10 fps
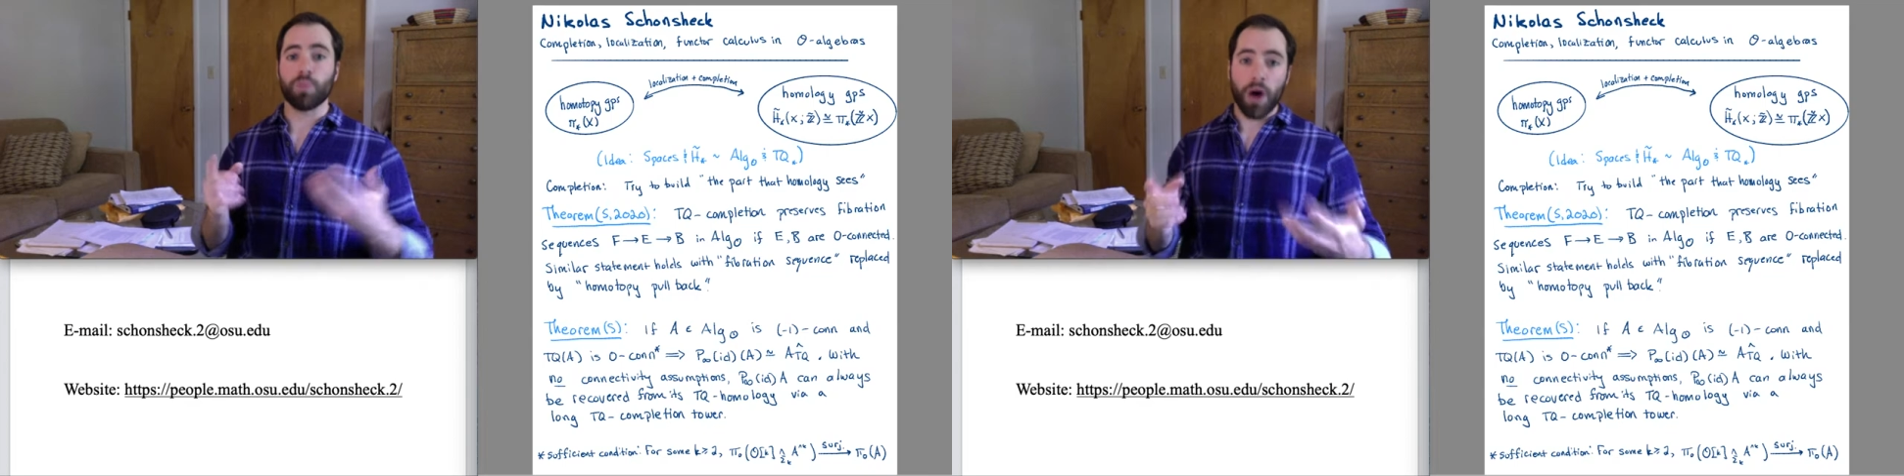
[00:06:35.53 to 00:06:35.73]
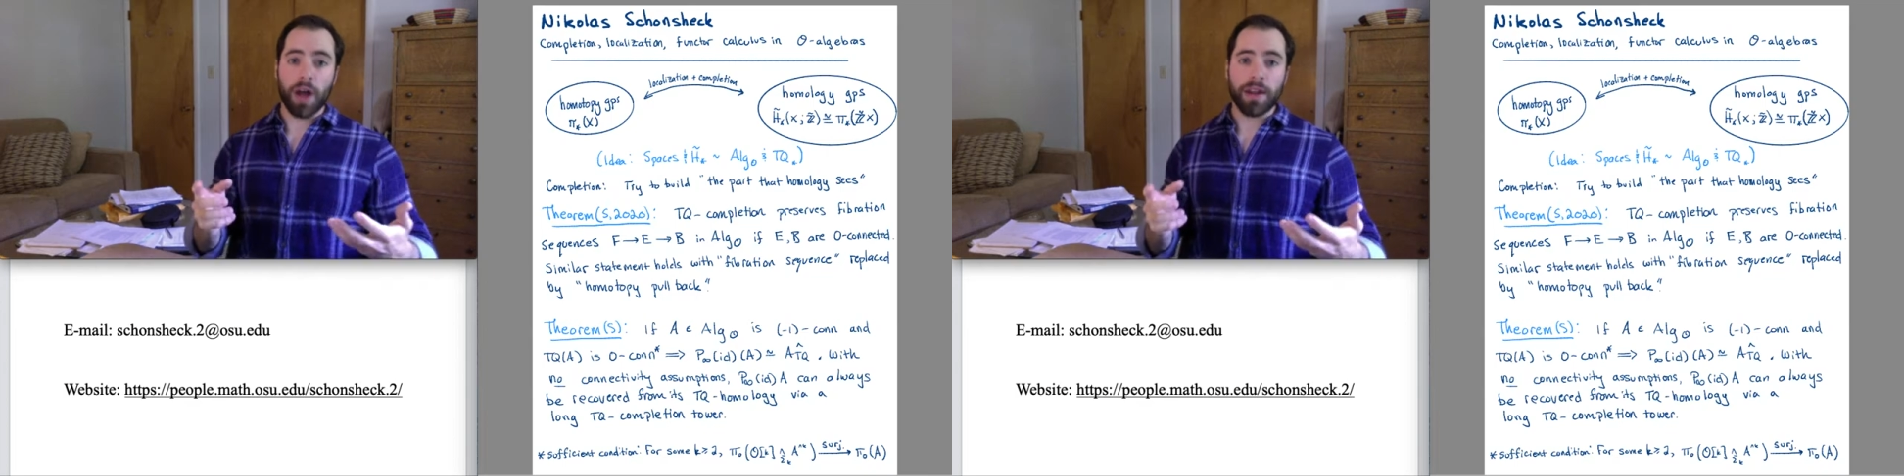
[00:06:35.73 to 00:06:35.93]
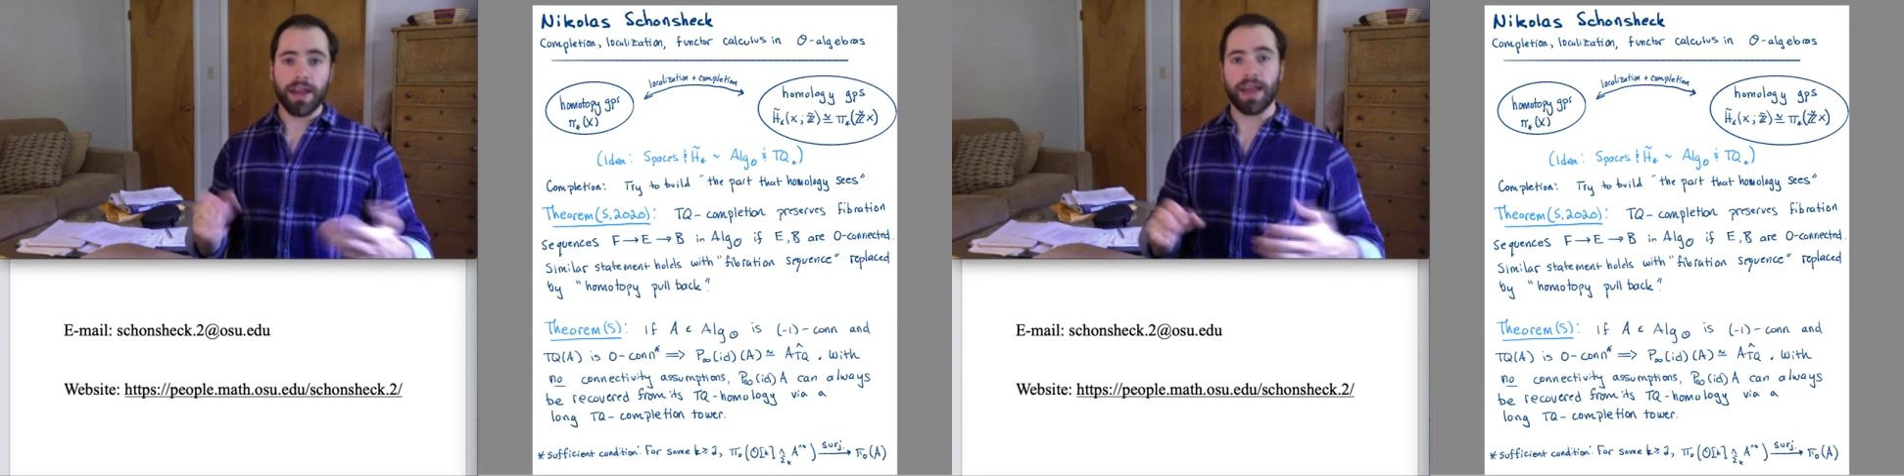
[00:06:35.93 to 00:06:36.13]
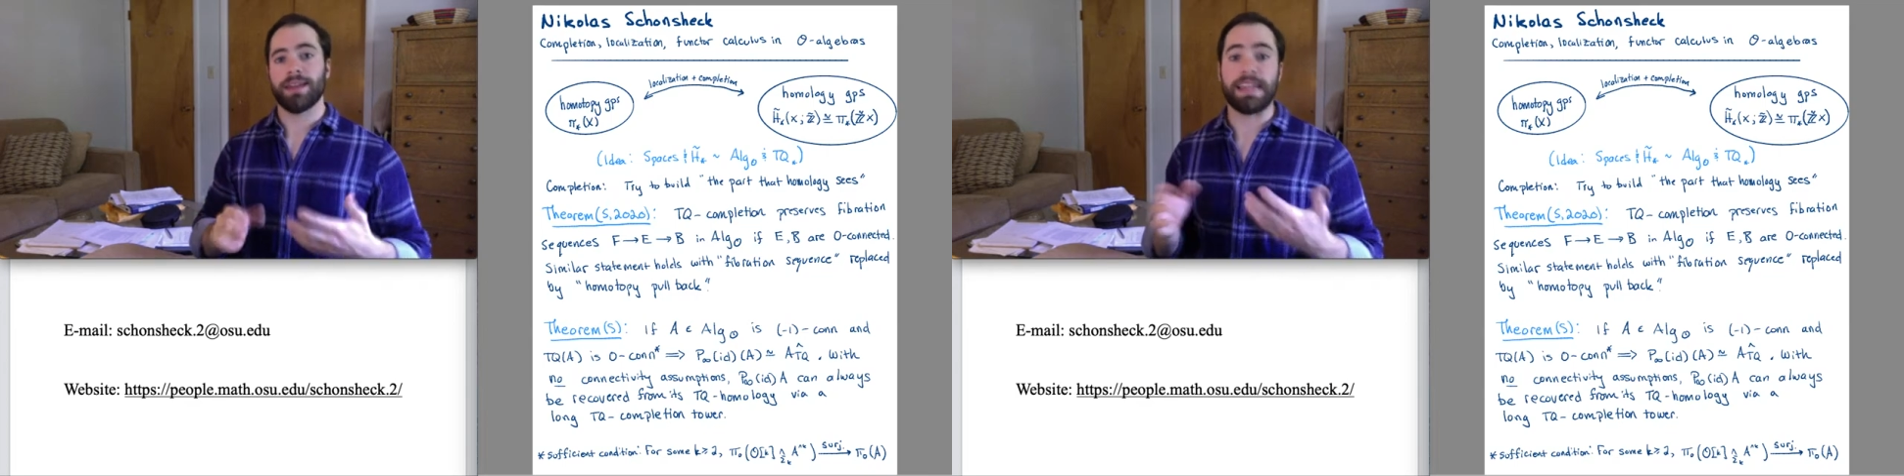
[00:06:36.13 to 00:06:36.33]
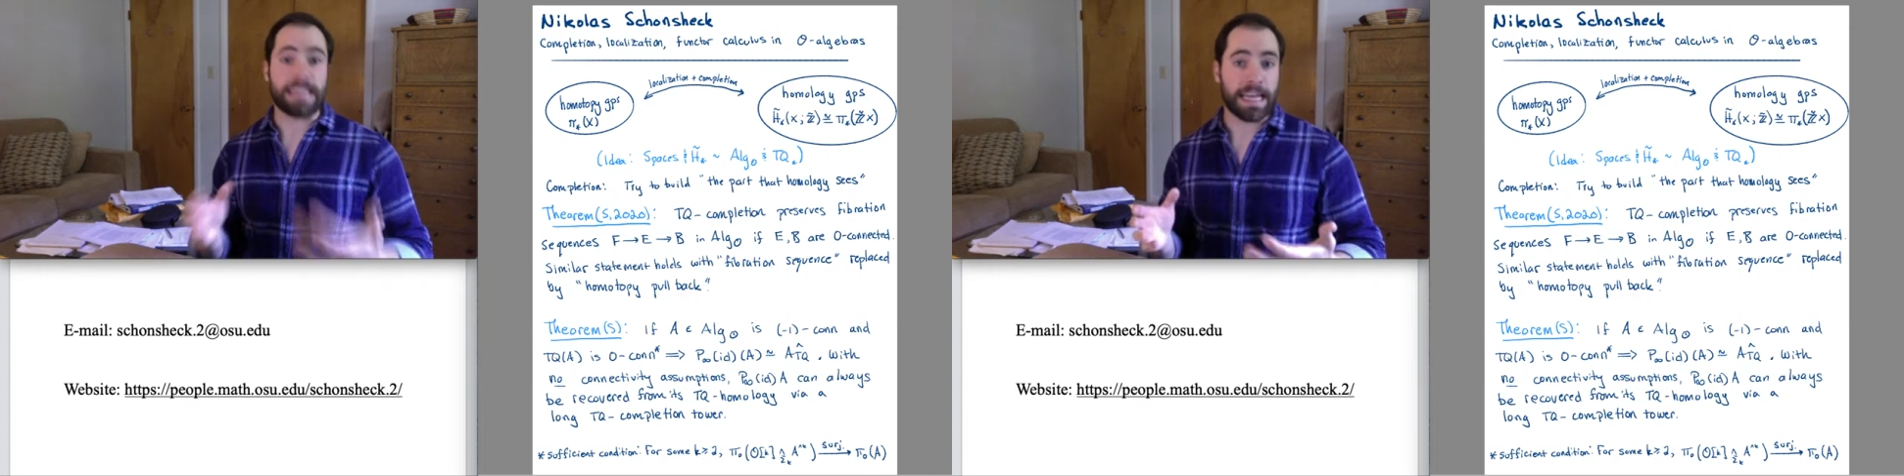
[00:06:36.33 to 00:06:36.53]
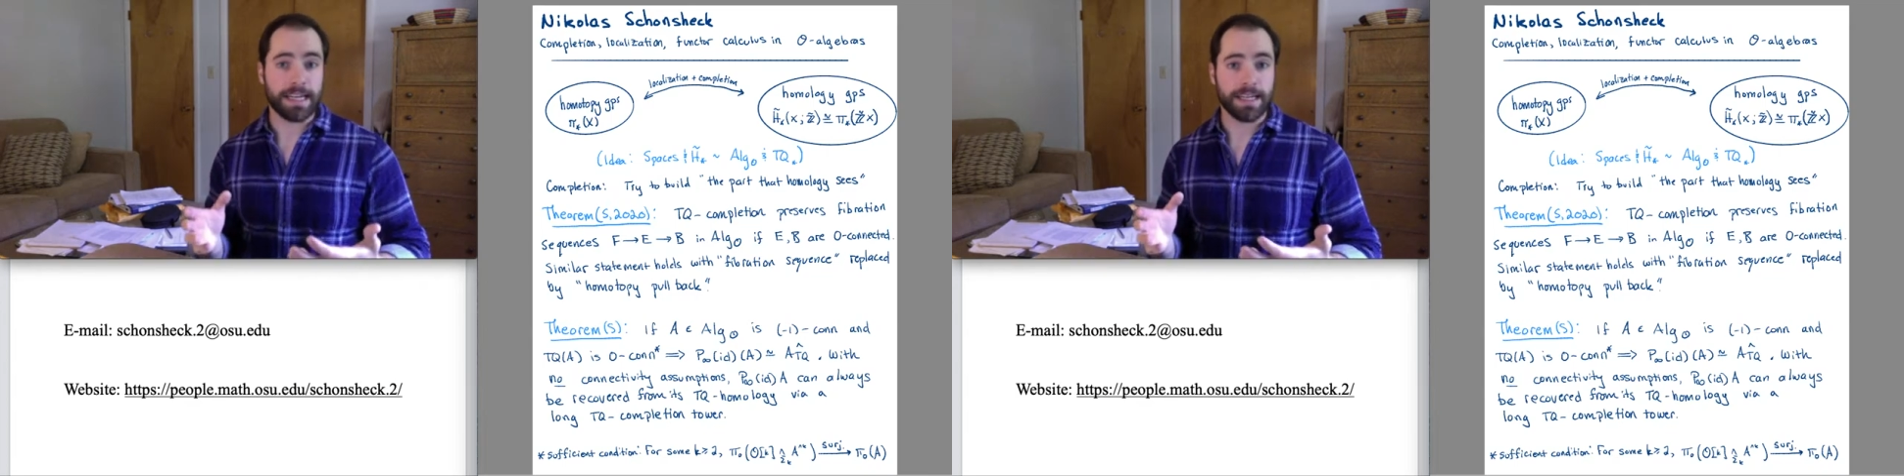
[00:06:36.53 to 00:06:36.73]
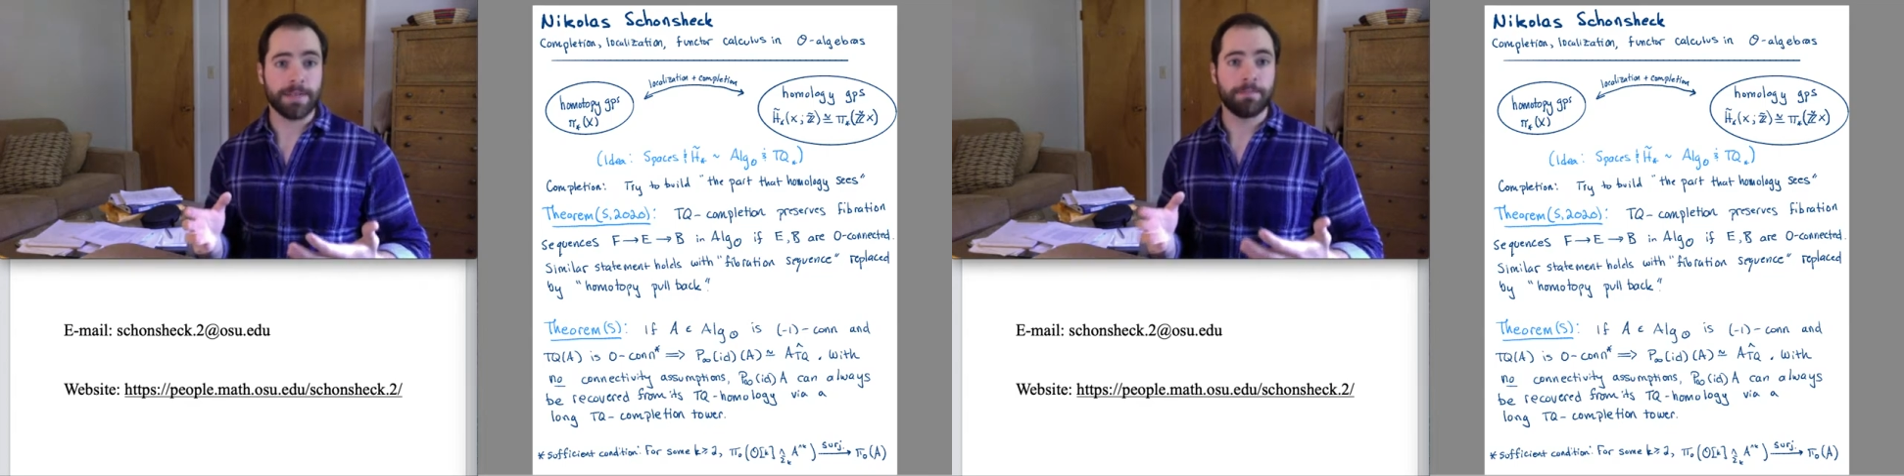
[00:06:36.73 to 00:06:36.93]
1 and identity.